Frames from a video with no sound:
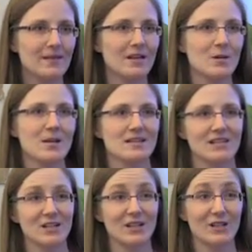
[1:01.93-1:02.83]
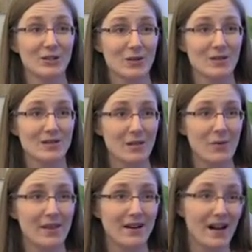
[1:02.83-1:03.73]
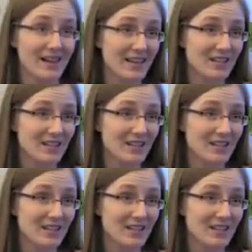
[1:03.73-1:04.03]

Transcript: They don't necessarily learn the same way that I like